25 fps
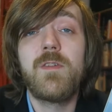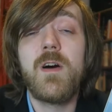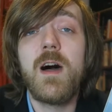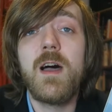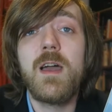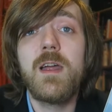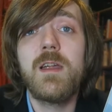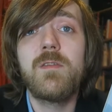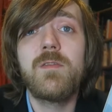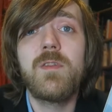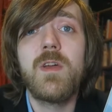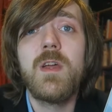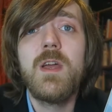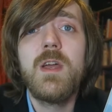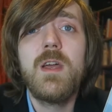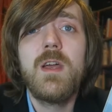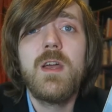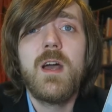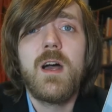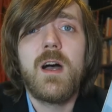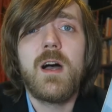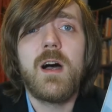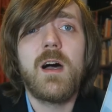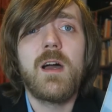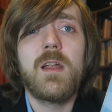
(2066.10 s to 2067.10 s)
5.
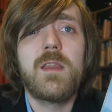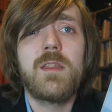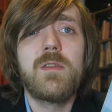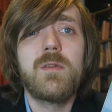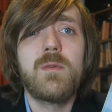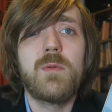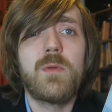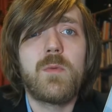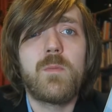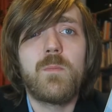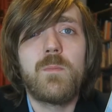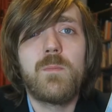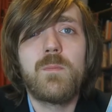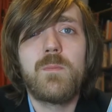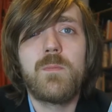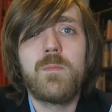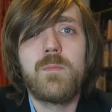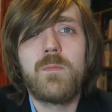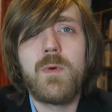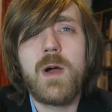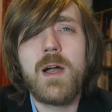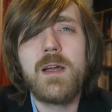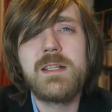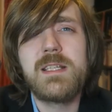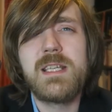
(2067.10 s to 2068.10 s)
I thought the
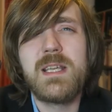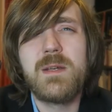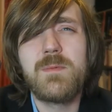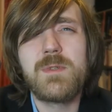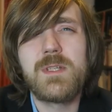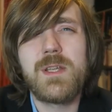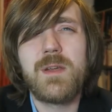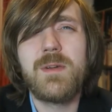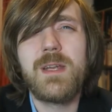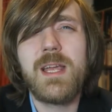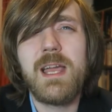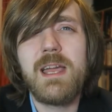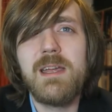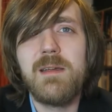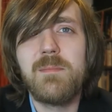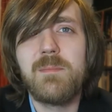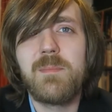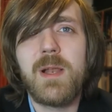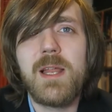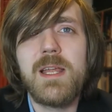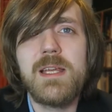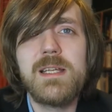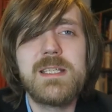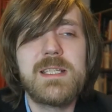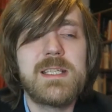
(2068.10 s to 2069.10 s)
writing was okay in
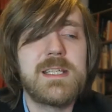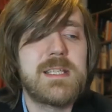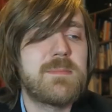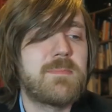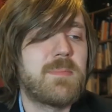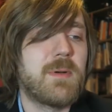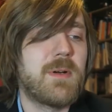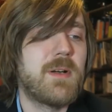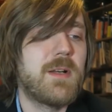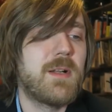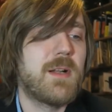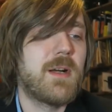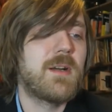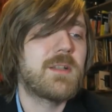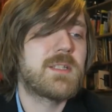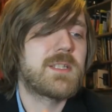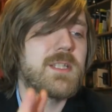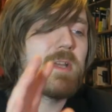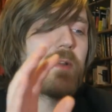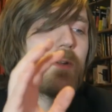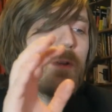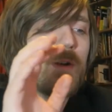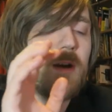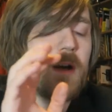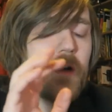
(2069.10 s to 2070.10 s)
places, but
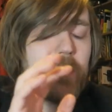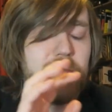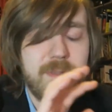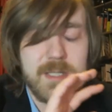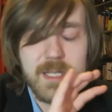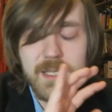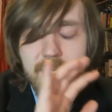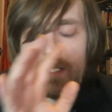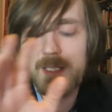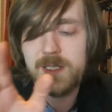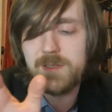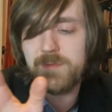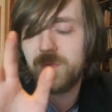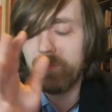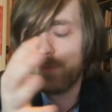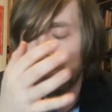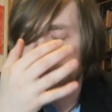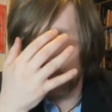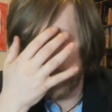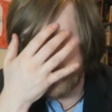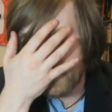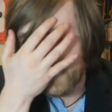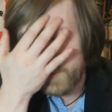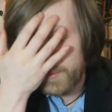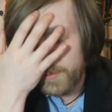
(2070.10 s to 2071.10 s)
so I did this full
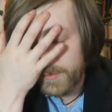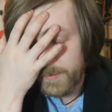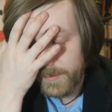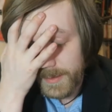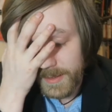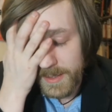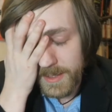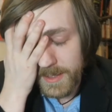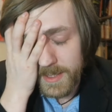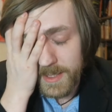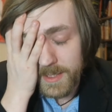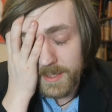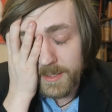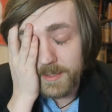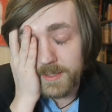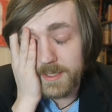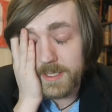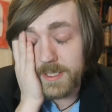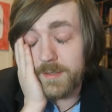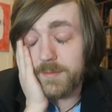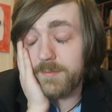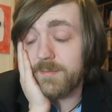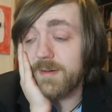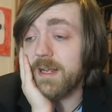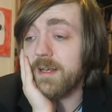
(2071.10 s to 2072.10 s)
review of it and I
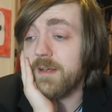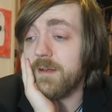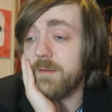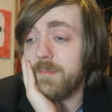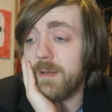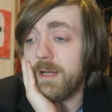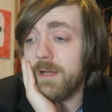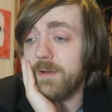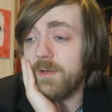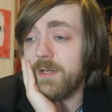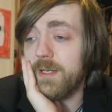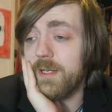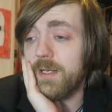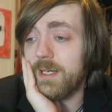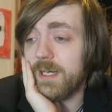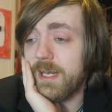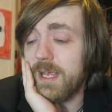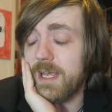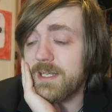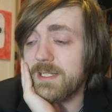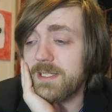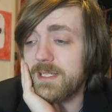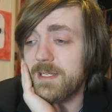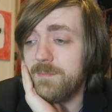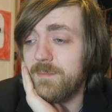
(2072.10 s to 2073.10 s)
did a rant about it, I
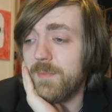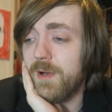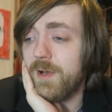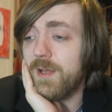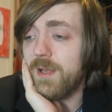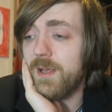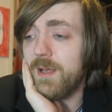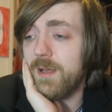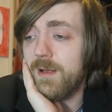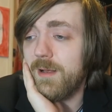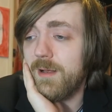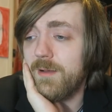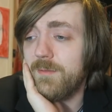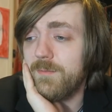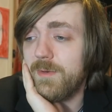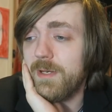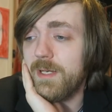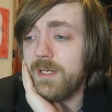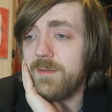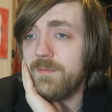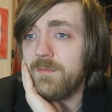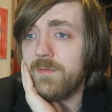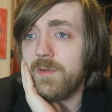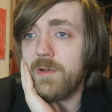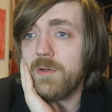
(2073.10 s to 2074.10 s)
guess, in my uh,
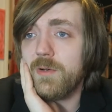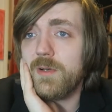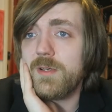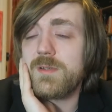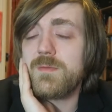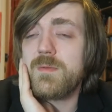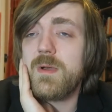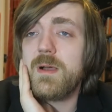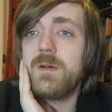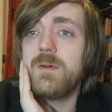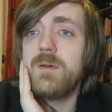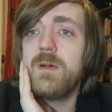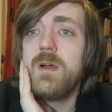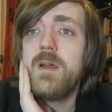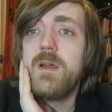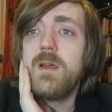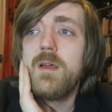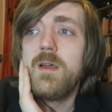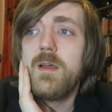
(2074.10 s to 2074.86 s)
reading vlog as well.